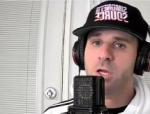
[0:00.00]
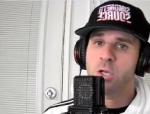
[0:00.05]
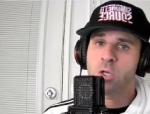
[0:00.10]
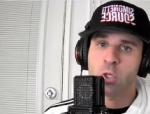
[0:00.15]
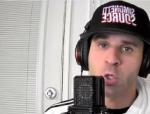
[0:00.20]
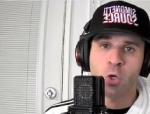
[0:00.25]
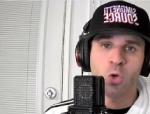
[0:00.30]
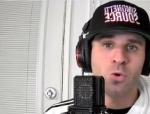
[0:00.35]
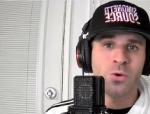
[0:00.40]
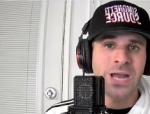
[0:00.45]

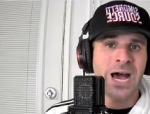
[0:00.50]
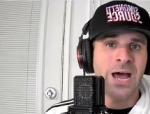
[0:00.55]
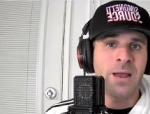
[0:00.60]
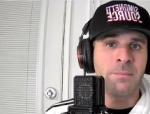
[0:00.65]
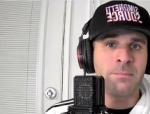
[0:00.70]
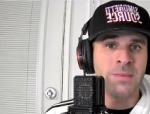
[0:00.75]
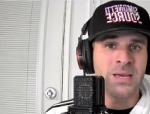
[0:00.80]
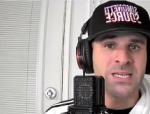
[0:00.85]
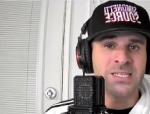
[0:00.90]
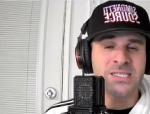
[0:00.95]
Do not
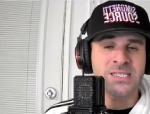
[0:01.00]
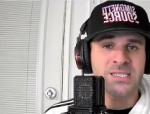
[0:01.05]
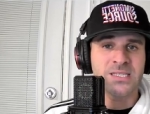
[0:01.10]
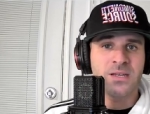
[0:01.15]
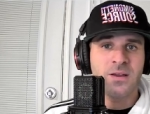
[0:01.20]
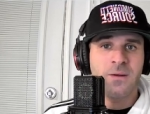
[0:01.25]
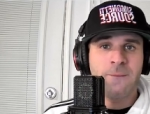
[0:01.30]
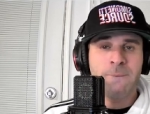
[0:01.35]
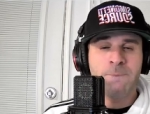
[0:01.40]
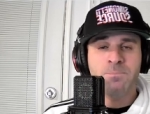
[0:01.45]
miss.
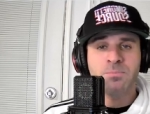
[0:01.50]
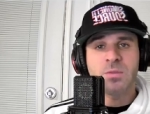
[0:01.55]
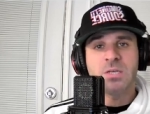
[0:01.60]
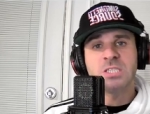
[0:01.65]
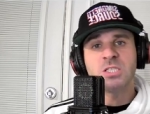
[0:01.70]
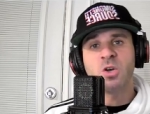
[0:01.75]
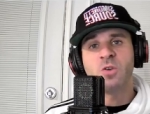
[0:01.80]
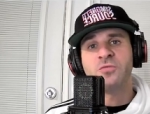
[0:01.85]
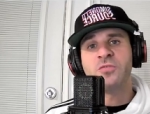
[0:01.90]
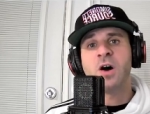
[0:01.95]

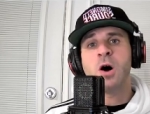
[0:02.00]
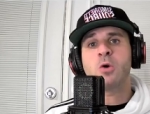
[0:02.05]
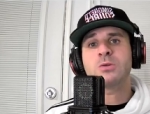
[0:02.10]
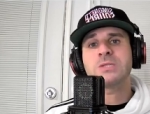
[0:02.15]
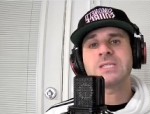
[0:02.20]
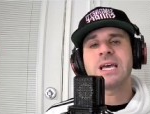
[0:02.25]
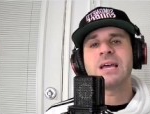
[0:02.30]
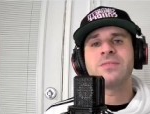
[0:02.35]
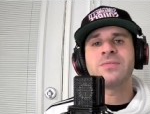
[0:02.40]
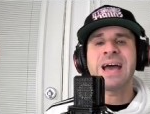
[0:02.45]
So, folks,
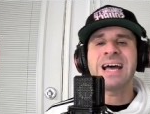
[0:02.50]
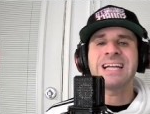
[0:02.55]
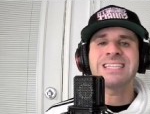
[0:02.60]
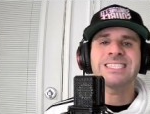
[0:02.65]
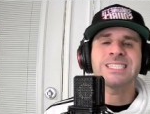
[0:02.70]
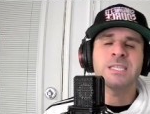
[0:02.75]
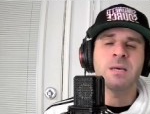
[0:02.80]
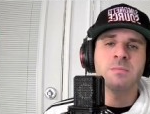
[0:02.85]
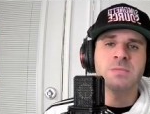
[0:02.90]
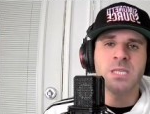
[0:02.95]
that
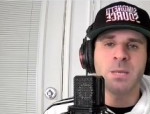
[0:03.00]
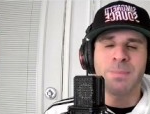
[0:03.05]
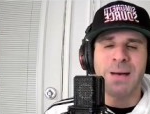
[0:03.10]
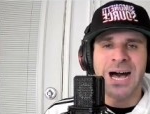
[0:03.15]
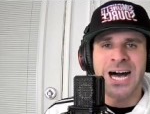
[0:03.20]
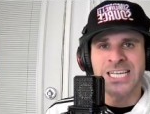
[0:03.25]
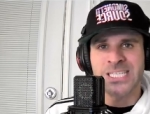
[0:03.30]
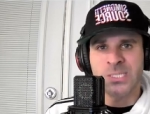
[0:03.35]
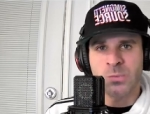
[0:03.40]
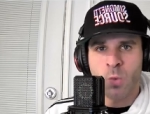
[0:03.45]
sums up
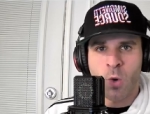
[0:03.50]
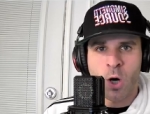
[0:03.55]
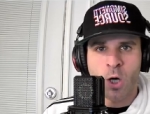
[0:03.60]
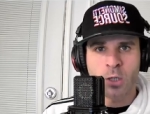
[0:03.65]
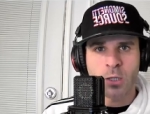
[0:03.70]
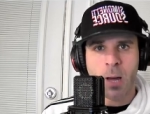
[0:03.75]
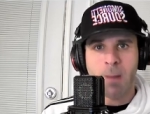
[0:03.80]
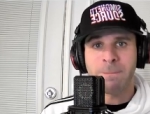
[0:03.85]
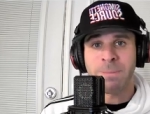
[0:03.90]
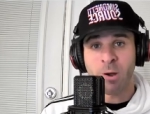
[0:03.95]
Oswald
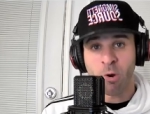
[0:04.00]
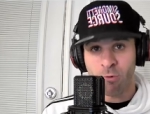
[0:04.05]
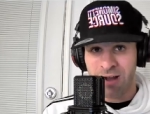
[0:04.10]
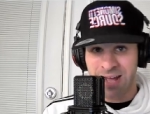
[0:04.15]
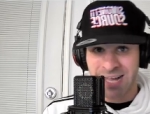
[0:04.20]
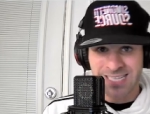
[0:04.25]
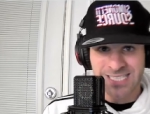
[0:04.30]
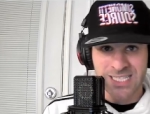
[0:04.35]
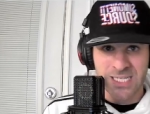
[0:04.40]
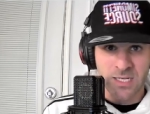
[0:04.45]

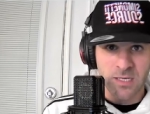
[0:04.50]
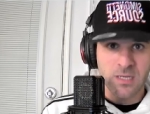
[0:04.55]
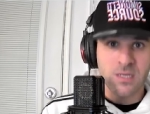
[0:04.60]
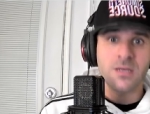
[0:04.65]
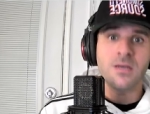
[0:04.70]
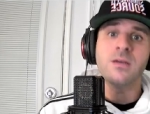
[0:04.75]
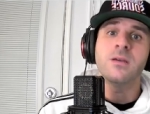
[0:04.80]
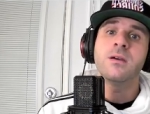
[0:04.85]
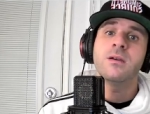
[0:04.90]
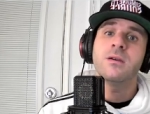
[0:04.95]
Peraza.
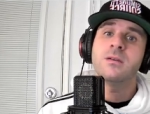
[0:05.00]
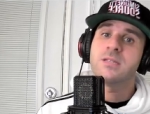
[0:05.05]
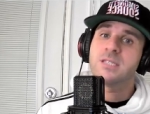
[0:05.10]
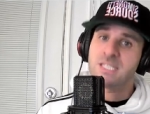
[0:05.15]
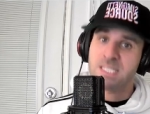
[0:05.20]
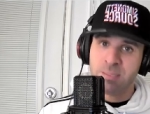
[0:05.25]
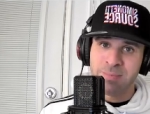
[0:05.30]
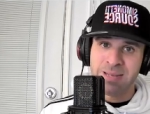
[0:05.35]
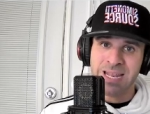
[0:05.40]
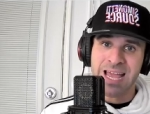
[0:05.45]

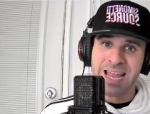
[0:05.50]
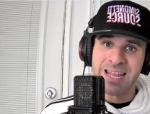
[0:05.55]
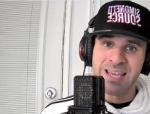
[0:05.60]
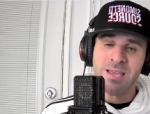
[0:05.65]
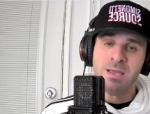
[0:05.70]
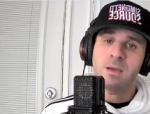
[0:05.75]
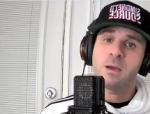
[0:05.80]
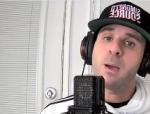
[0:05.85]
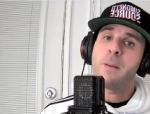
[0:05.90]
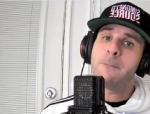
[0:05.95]
Simonetti,
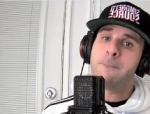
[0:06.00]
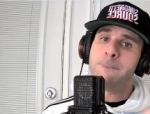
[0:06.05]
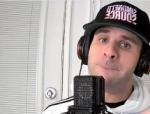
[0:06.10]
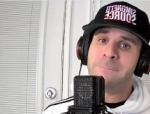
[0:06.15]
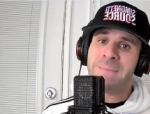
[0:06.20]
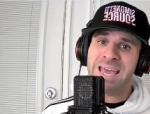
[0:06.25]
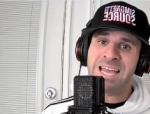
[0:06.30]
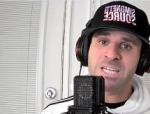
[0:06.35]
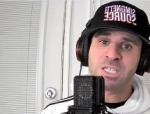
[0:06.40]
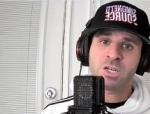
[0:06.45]

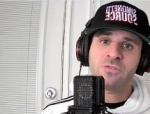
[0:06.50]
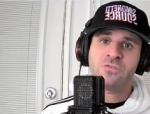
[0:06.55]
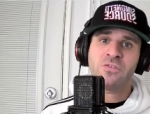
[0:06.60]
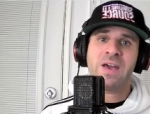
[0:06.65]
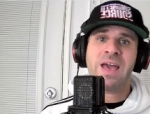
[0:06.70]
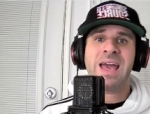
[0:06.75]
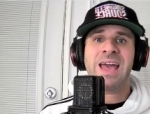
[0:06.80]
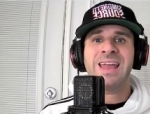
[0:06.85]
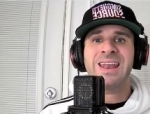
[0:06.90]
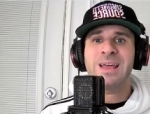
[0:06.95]
major
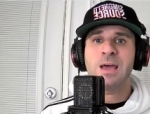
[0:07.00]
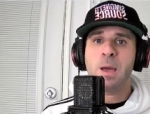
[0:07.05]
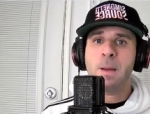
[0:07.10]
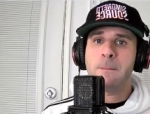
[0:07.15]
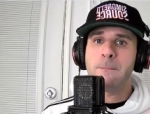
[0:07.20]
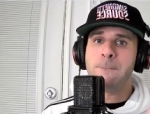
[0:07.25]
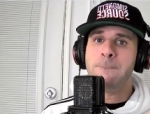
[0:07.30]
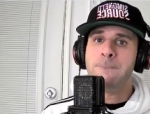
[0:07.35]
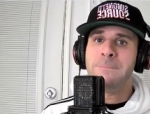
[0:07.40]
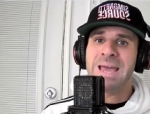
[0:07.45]
fan,
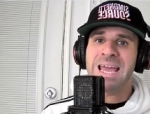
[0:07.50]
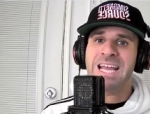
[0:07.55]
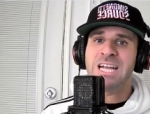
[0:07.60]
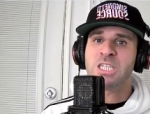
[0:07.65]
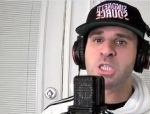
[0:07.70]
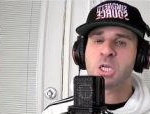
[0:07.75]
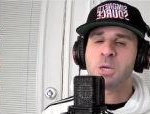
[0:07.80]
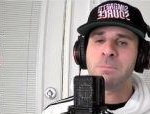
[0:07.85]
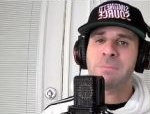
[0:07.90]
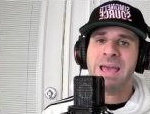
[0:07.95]

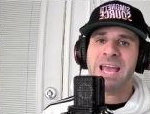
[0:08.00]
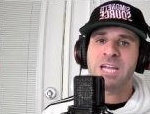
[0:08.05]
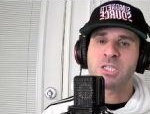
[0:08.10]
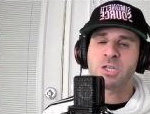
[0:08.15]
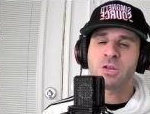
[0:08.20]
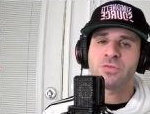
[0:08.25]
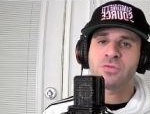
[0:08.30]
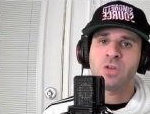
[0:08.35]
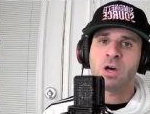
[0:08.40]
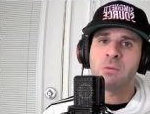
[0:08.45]
major, major
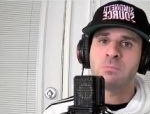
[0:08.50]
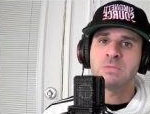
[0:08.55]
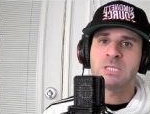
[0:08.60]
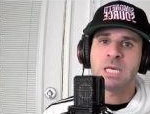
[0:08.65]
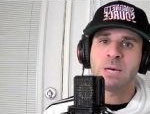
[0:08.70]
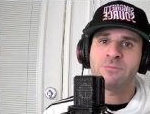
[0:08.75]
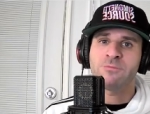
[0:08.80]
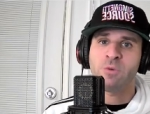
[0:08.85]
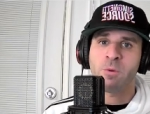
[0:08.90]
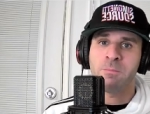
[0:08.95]
thumbs
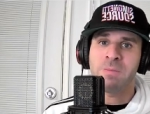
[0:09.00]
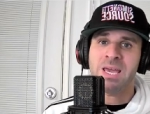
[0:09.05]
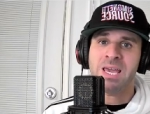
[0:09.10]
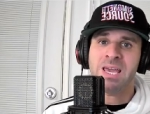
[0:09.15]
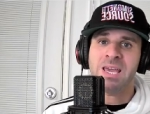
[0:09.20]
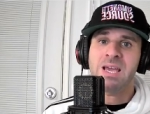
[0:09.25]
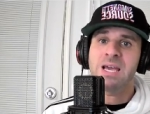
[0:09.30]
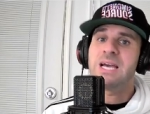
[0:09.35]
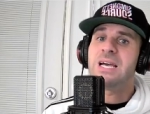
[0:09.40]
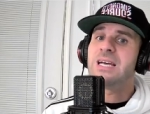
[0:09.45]
up for
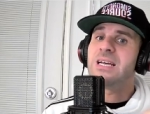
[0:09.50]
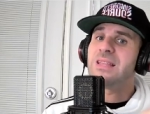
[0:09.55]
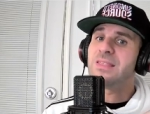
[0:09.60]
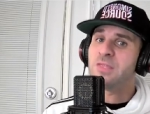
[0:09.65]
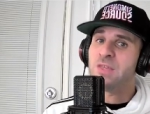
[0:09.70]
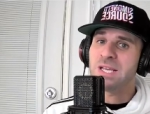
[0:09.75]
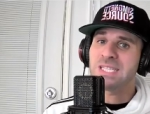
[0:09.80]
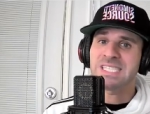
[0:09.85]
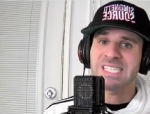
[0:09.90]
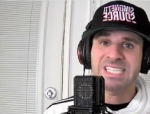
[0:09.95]
me.
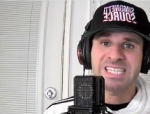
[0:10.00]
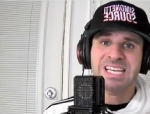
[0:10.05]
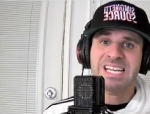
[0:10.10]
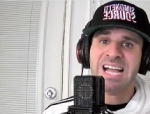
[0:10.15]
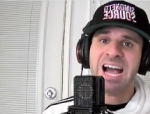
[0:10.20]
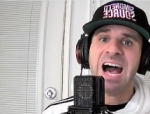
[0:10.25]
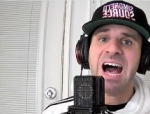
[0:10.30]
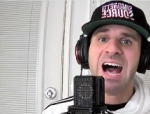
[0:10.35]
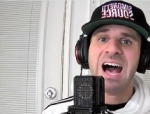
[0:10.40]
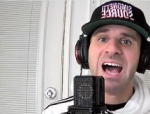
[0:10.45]
This is a
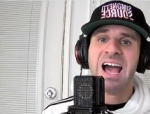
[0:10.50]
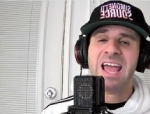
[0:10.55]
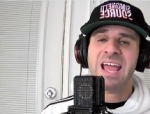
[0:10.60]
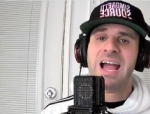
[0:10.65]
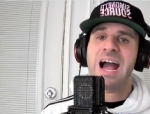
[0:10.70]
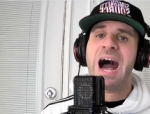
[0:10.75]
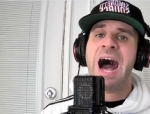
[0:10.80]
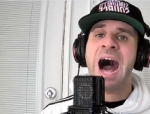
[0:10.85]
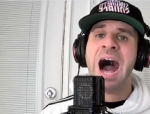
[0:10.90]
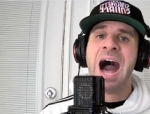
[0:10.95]
guy
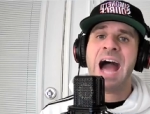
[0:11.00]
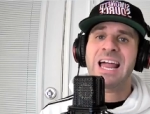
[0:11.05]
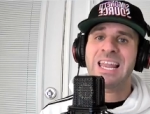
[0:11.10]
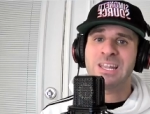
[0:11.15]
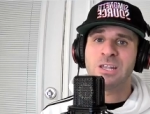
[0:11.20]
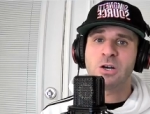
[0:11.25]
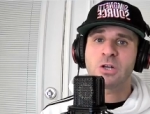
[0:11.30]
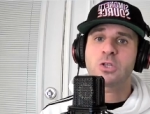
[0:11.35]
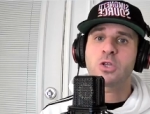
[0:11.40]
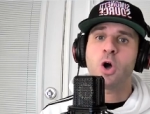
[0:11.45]
I
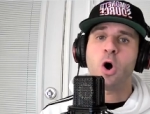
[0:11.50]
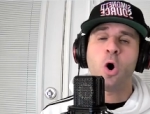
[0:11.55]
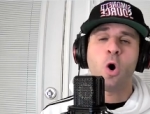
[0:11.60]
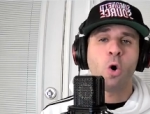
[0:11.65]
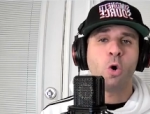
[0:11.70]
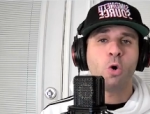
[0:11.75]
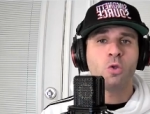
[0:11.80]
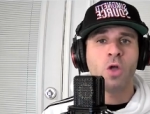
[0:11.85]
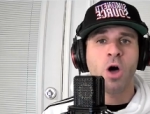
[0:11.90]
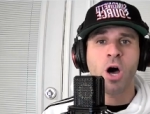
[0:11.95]
look to
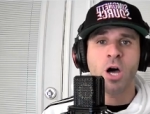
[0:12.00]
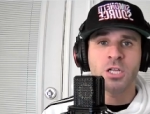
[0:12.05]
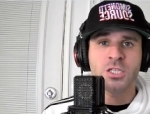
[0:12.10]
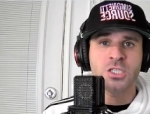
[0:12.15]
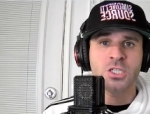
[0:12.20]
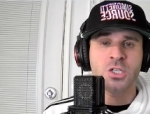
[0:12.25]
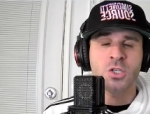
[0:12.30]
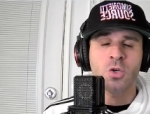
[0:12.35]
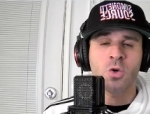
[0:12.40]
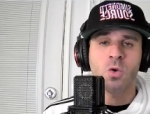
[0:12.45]
hold on
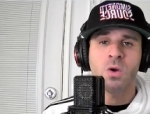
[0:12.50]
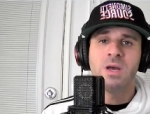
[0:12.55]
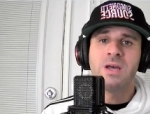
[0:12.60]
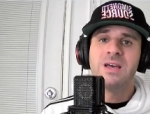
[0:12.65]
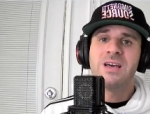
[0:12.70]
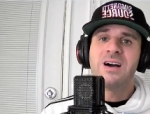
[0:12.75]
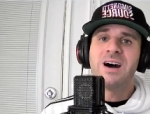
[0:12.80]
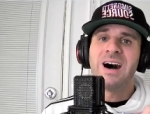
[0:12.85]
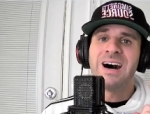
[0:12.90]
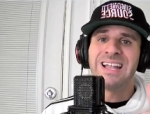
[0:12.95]
to
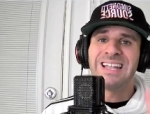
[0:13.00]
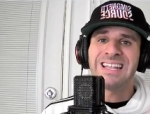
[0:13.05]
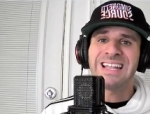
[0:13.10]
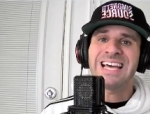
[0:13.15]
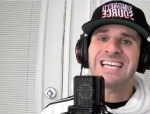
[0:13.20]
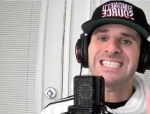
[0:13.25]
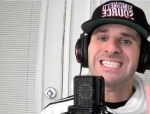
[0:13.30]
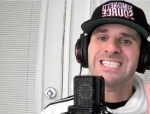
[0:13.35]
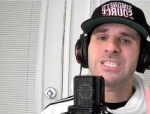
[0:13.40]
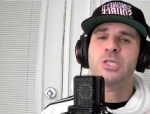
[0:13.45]

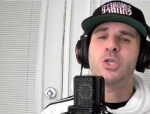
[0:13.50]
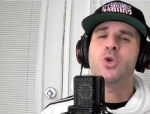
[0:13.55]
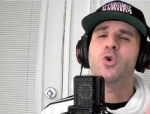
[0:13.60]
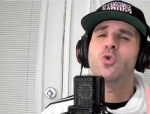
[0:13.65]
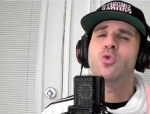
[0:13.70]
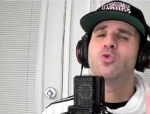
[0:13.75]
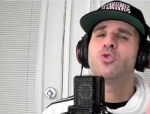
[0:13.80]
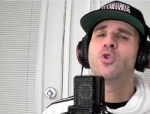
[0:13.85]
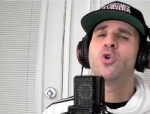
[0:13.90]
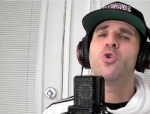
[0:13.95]
unless you
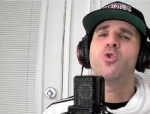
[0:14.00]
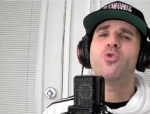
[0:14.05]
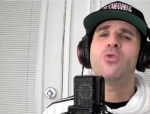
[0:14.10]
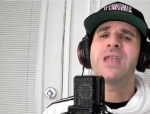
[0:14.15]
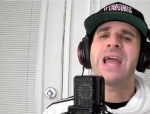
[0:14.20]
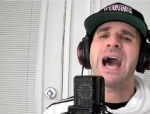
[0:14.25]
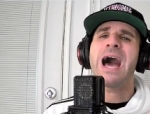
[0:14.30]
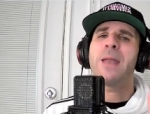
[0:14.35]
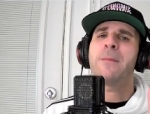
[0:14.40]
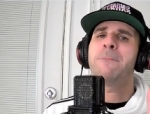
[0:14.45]
do
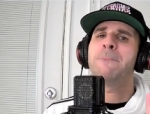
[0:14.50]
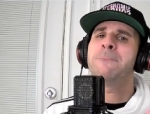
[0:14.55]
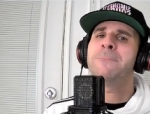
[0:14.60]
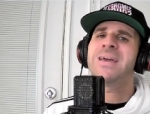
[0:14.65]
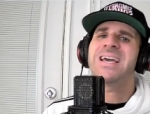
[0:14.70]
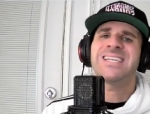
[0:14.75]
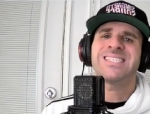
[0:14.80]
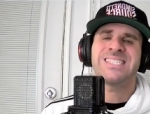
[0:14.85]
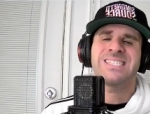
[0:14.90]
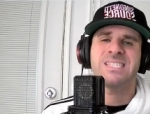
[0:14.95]
not
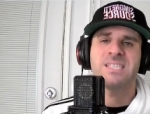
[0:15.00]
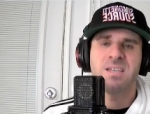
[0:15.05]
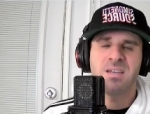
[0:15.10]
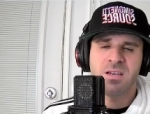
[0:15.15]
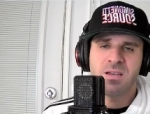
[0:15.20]
miss